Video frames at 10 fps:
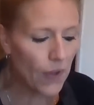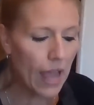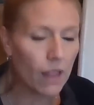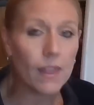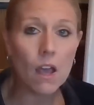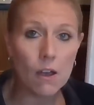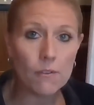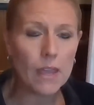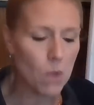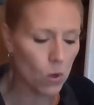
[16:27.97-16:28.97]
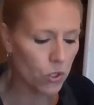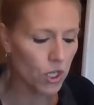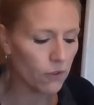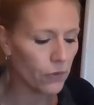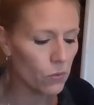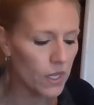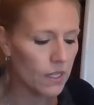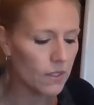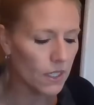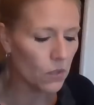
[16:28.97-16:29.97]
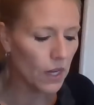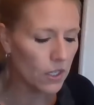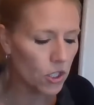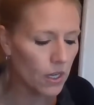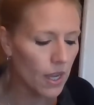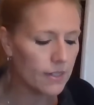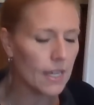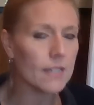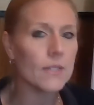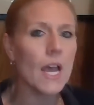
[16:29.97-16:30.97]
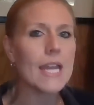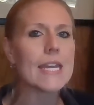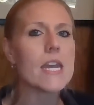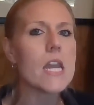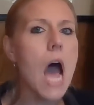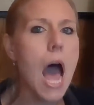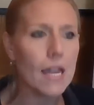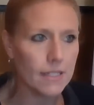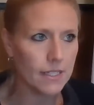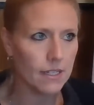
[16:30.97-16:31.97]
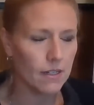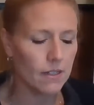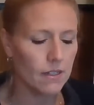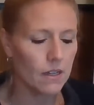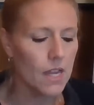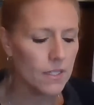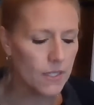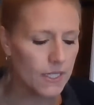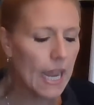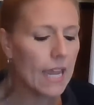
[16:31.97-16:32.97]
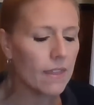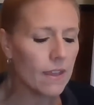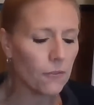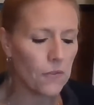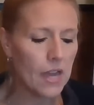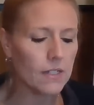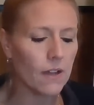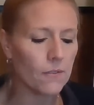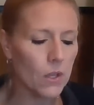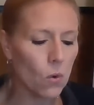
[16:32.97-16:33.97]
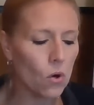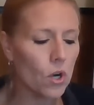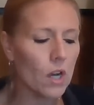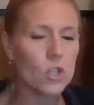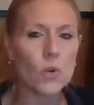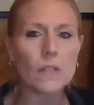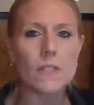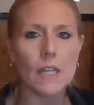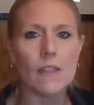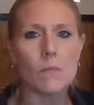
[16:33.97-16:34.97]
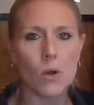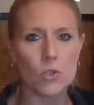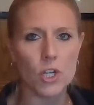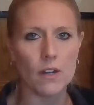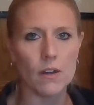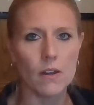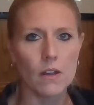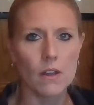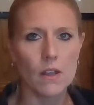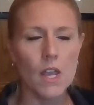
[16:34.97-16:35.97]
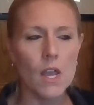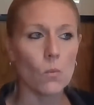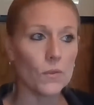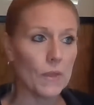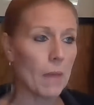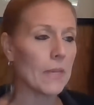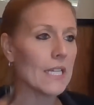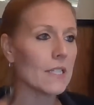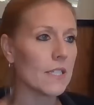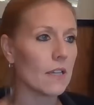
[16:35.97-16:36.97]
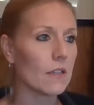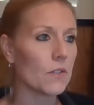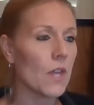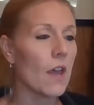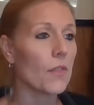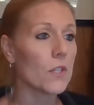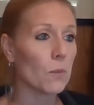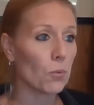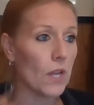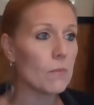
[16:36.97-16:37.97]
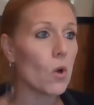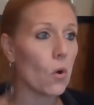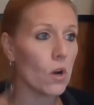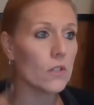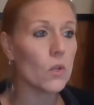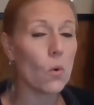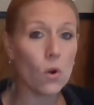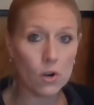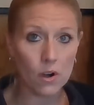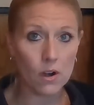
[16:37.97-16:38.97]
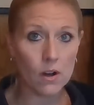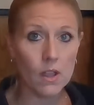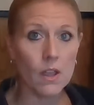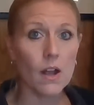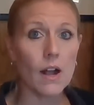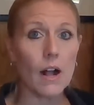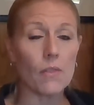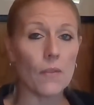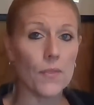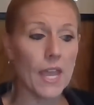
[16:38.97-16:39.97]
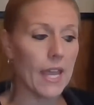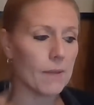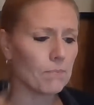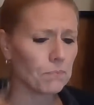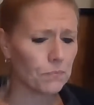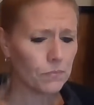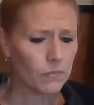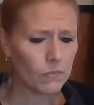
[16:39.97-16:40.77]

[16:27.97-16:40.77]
the filing of a motion for reconsideration does not stay the effect of the order addressed in the motion. What that means is the Supreme Court's order that they